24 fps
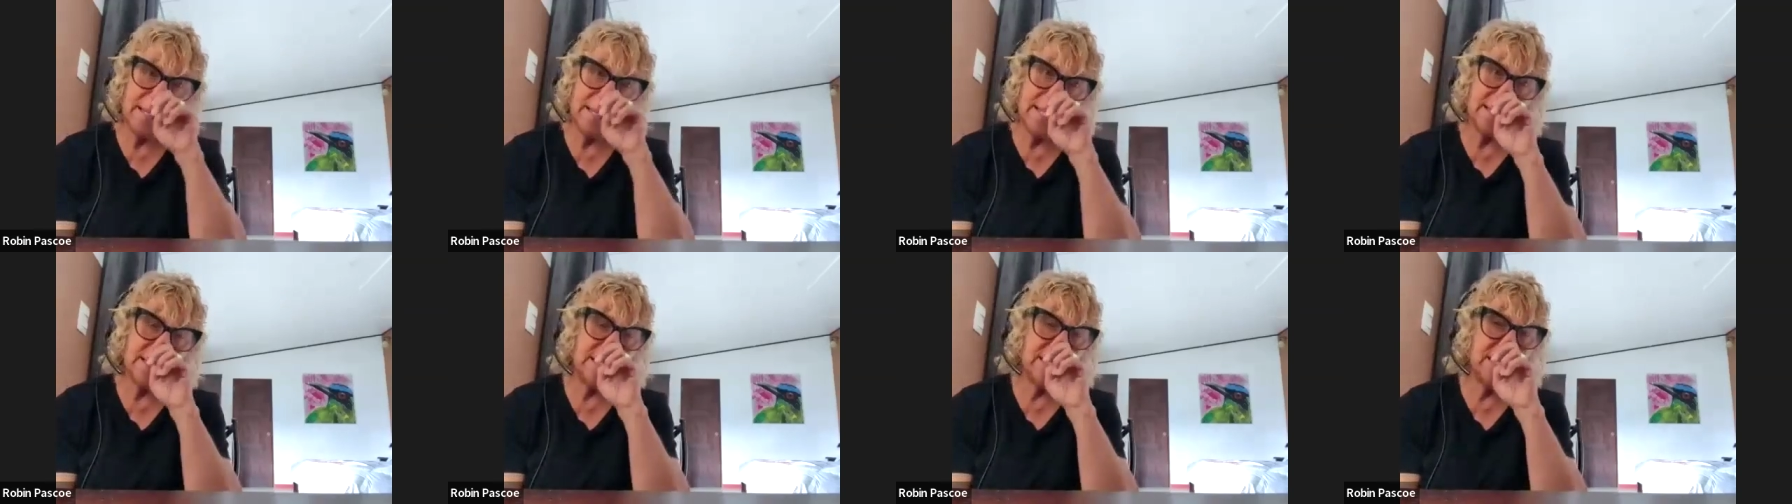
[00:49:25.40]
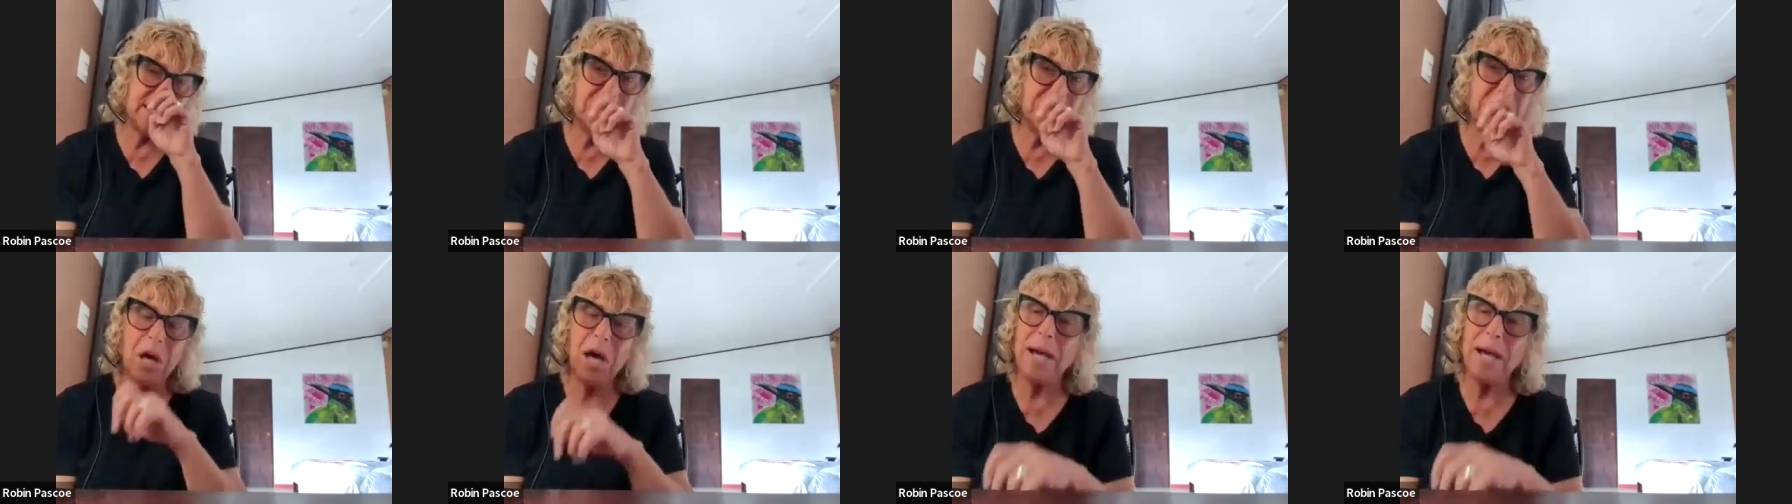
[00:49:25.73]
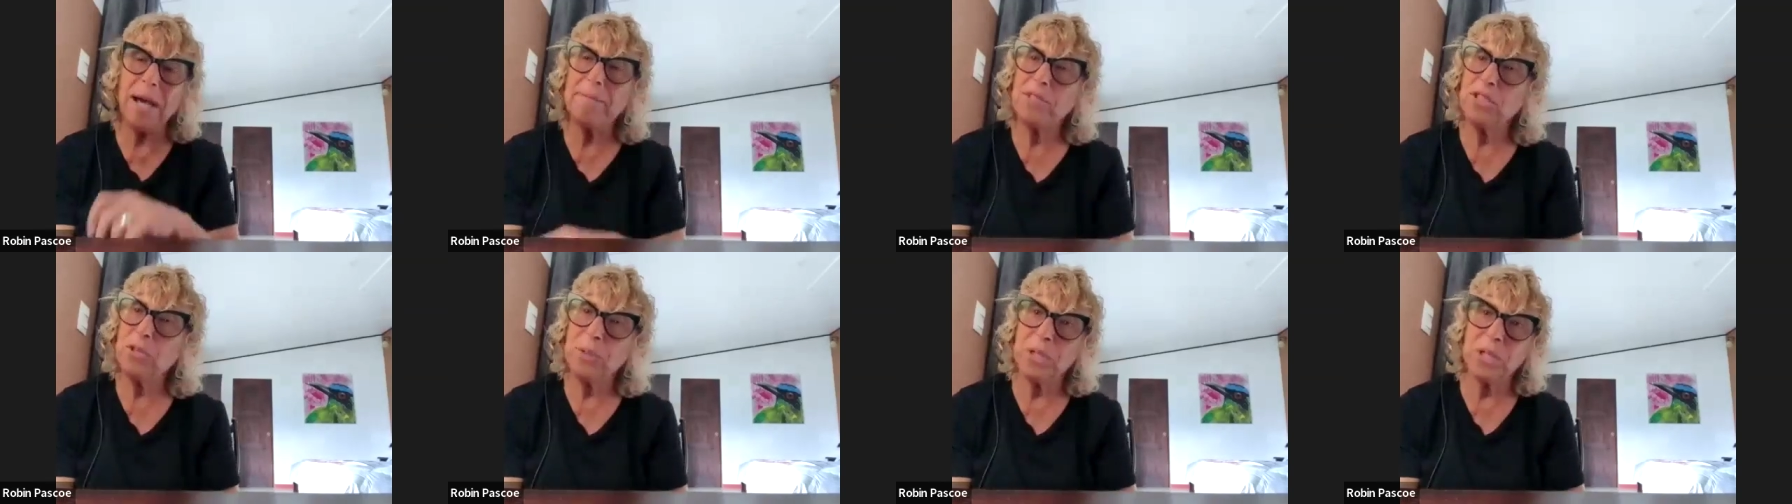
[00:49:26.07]
This is the
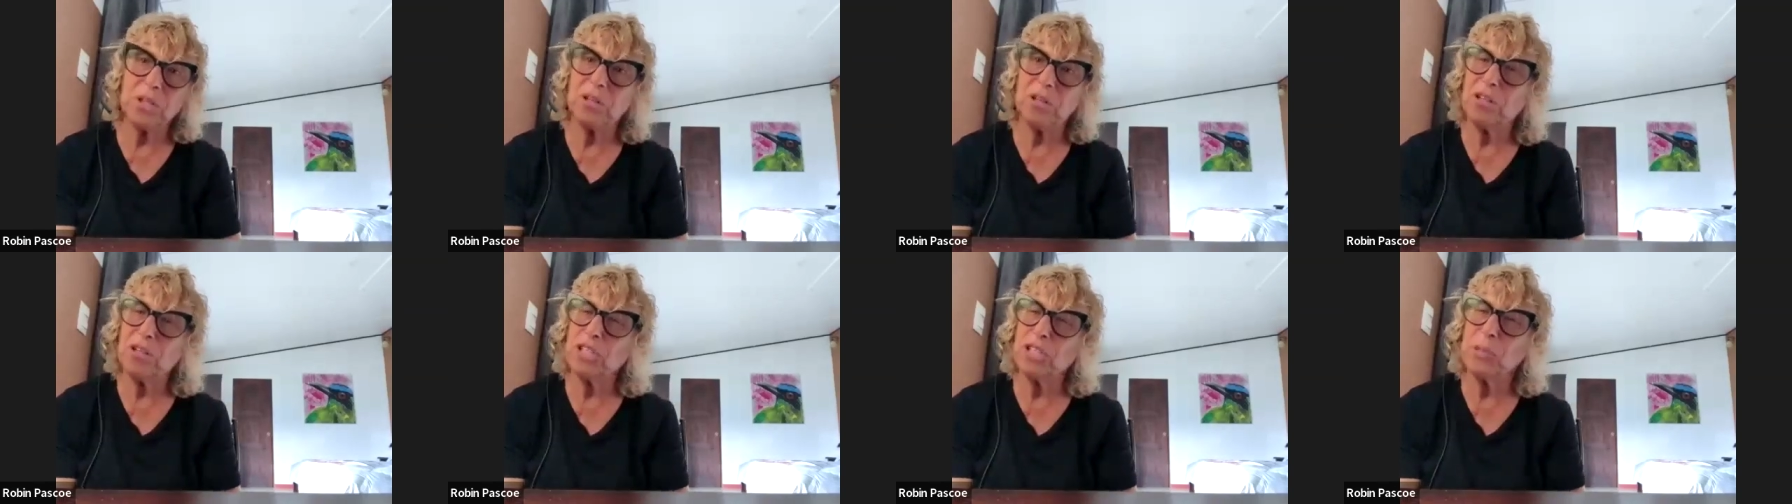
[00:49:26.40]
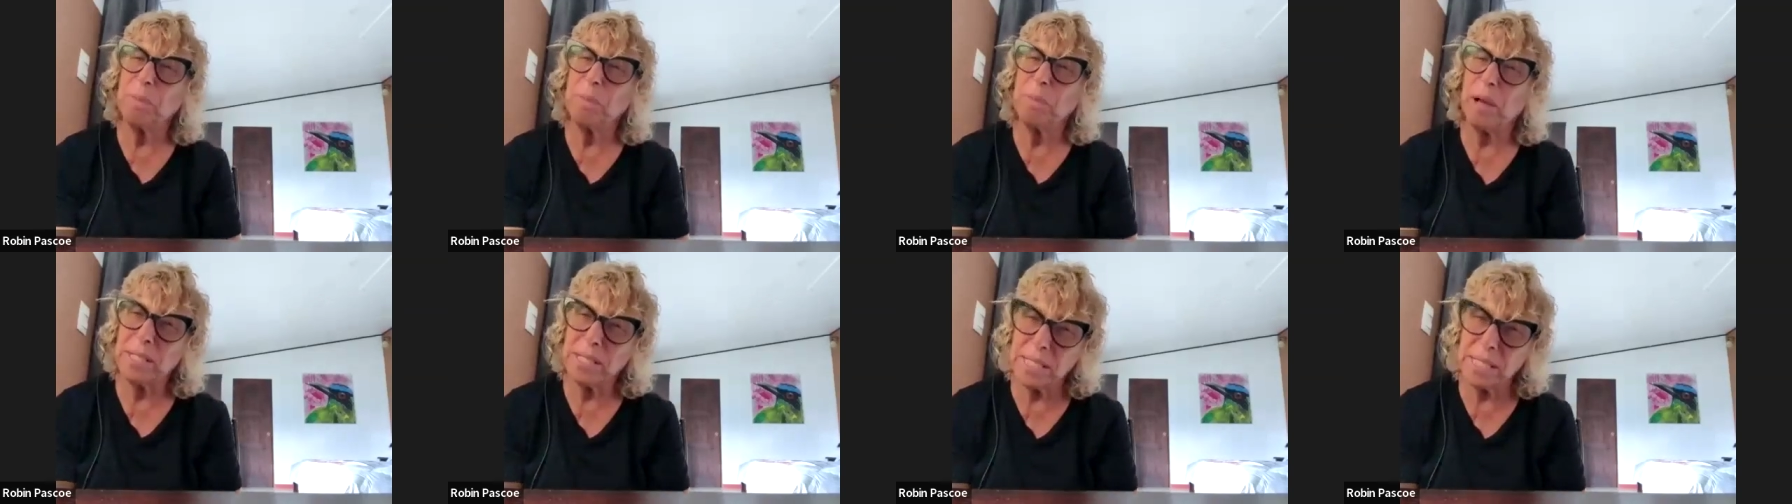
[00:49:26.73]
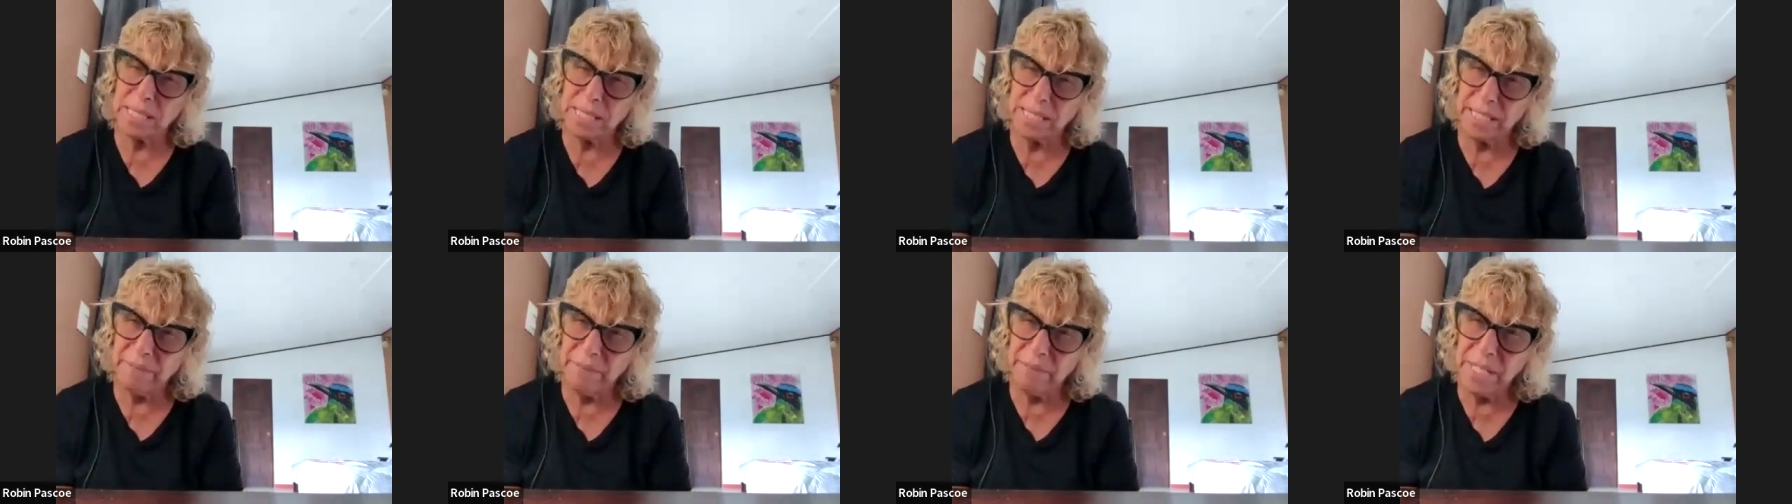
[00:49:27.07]
time to encourage
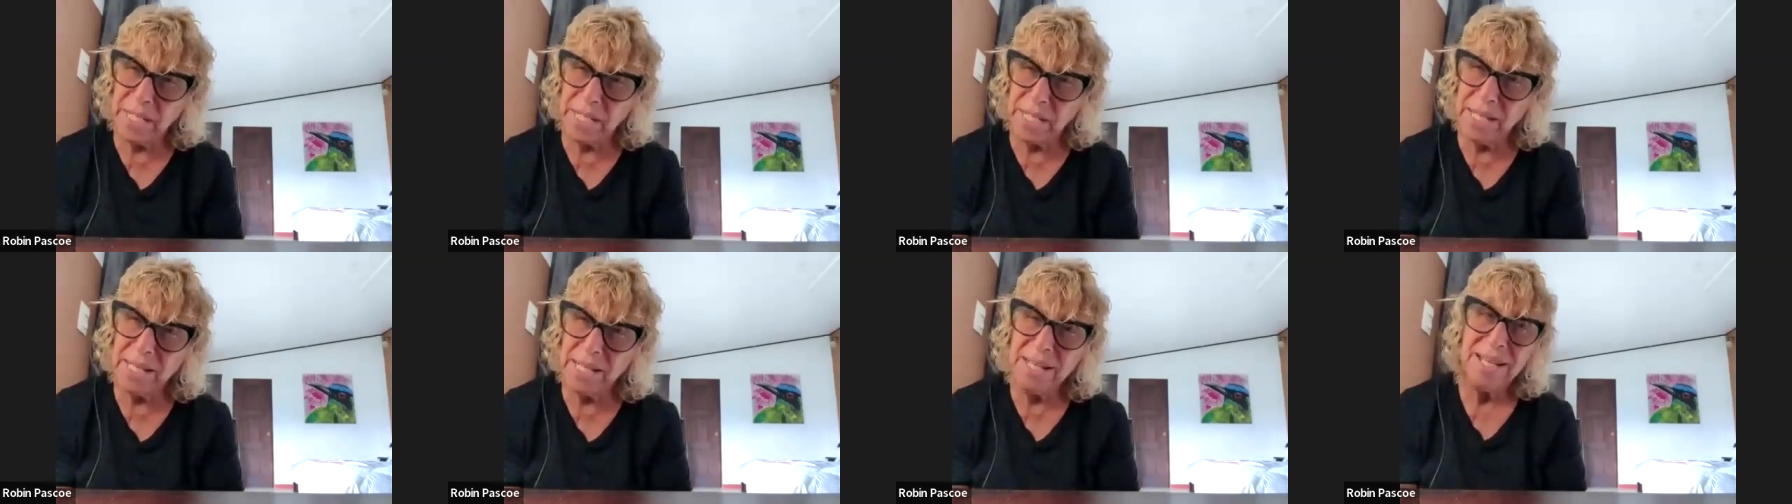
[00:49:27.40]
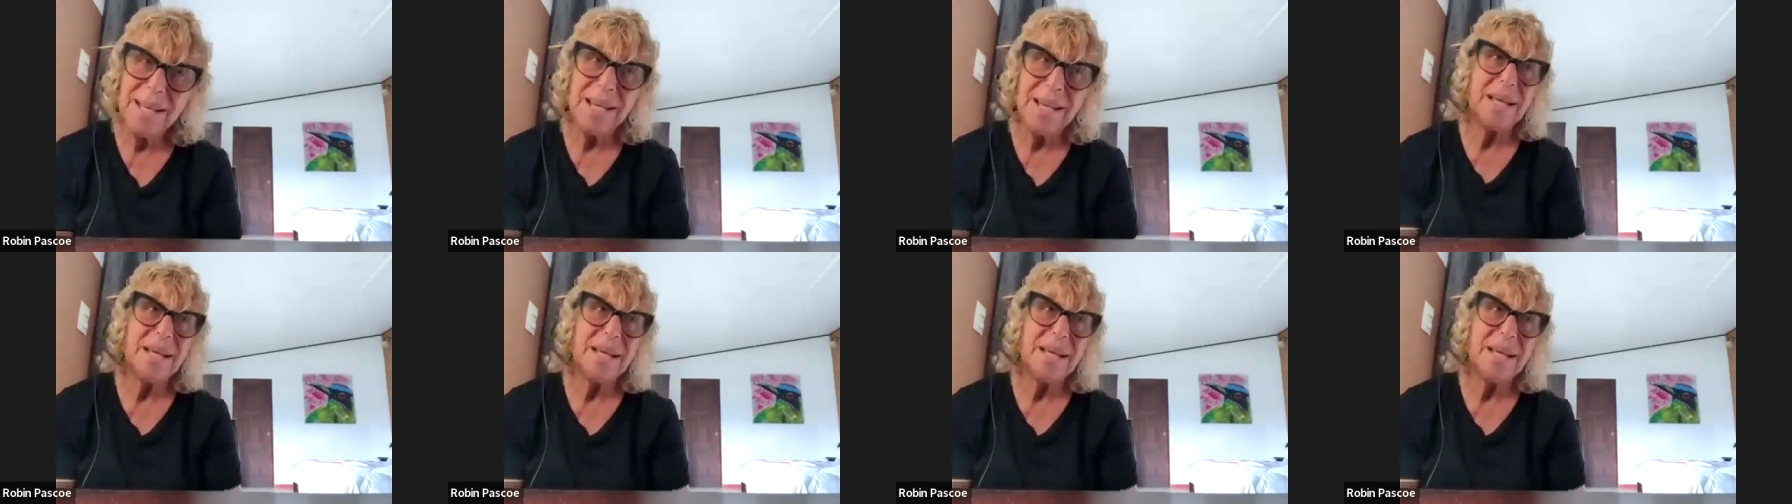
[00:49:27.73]
positivity.